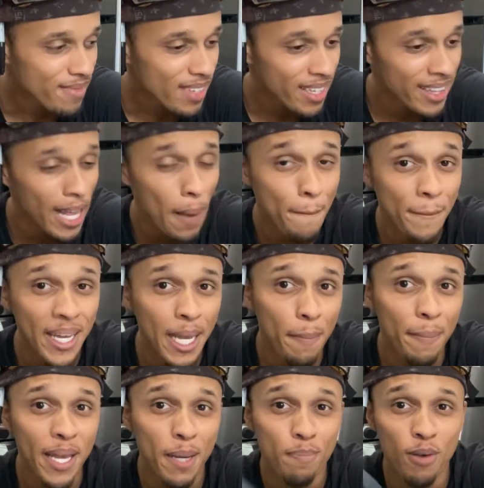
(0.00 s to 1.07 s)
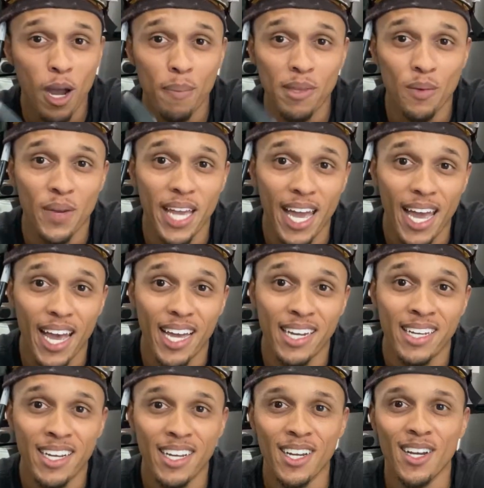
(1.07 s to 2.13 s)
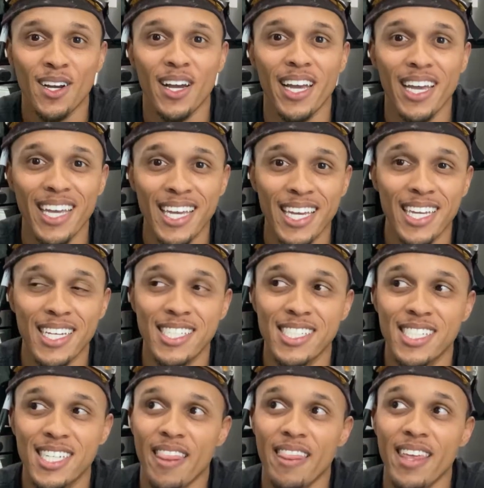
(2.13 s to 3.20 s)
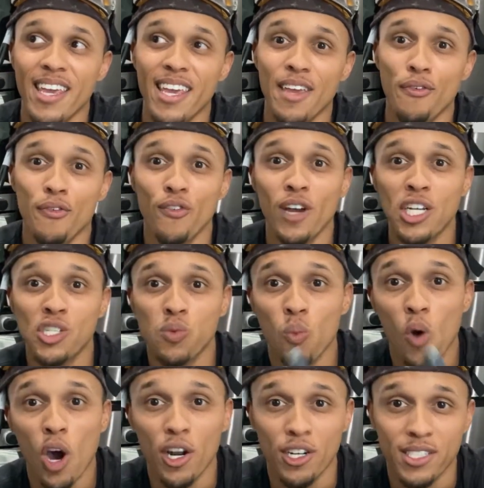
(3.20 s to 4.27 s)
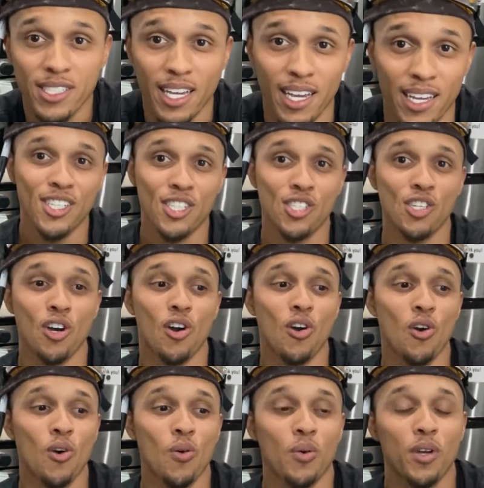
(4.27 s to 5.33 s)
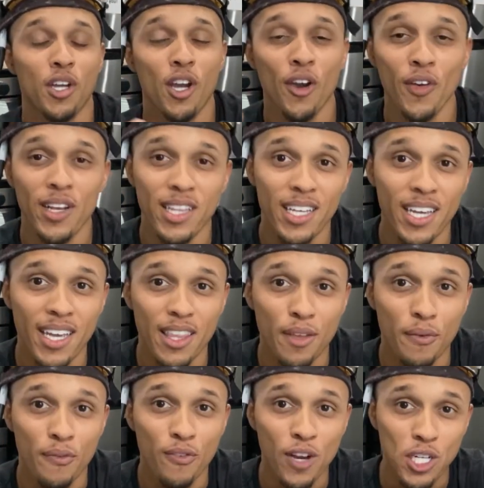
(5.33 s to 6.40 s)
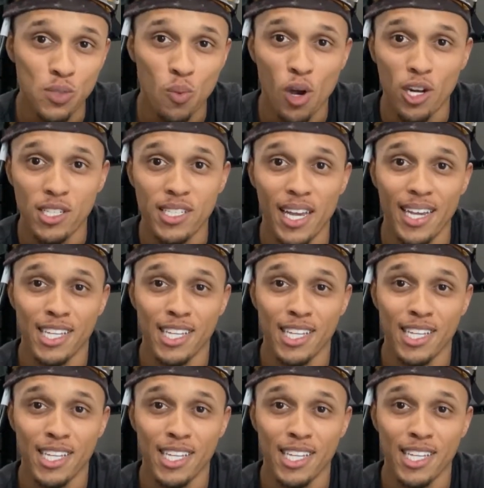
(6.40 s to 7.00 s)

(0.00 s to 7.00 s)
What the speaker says: That big problem that we had is the fresh water tank. So currently the fresh water tank